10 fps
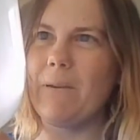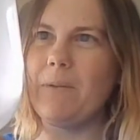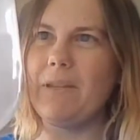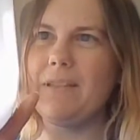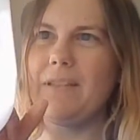
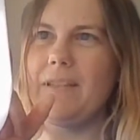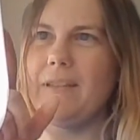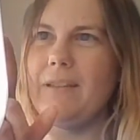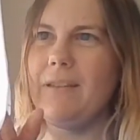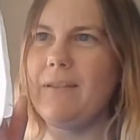You can
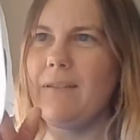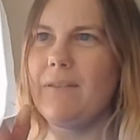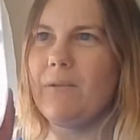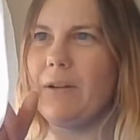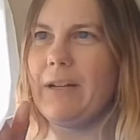see
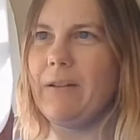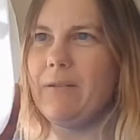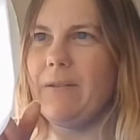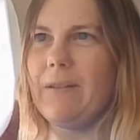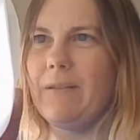the
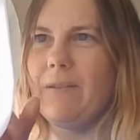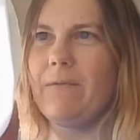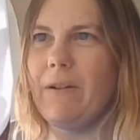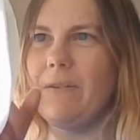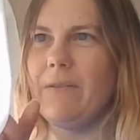tornado and the
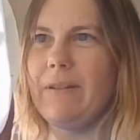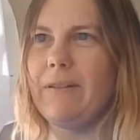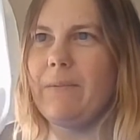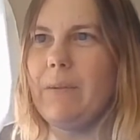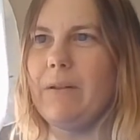funnel
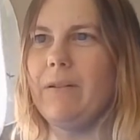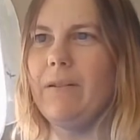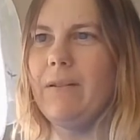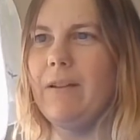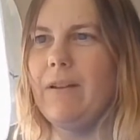in the middle